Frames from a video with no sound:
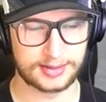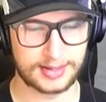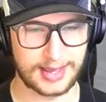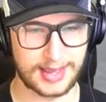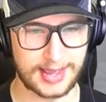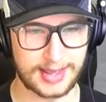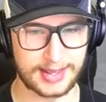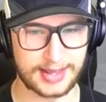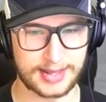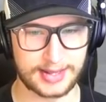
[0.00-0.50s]

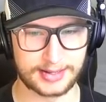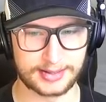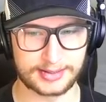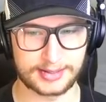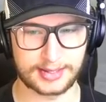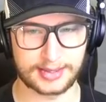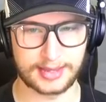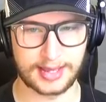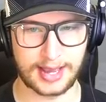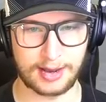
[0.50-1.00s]
And
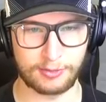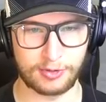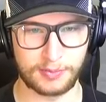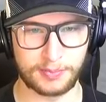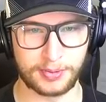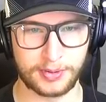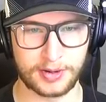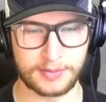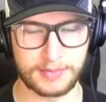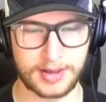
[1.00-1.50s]
that will
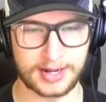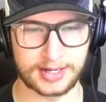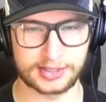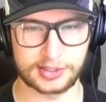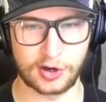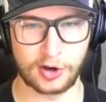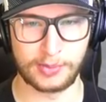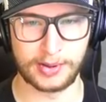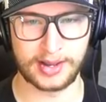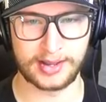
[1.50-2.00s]
put
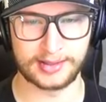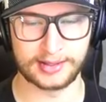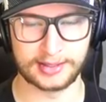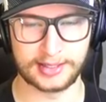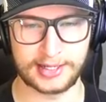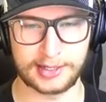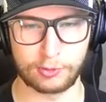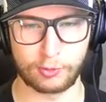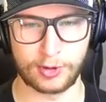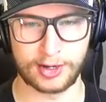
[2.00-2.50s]
Manitoba in the
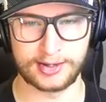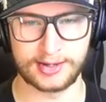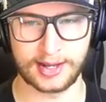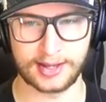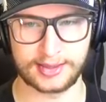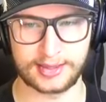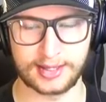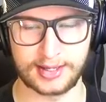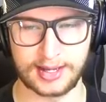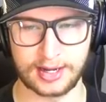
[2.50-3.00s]
lead 1
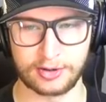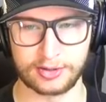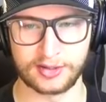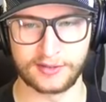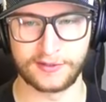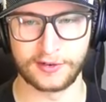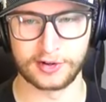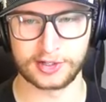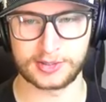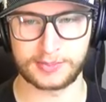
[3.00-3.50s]
nothing here in the
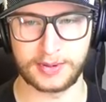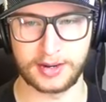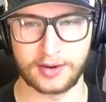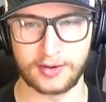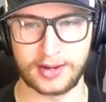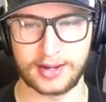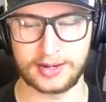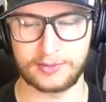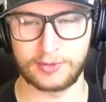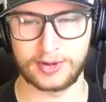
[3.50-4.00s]
first
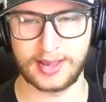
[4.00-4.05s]
period.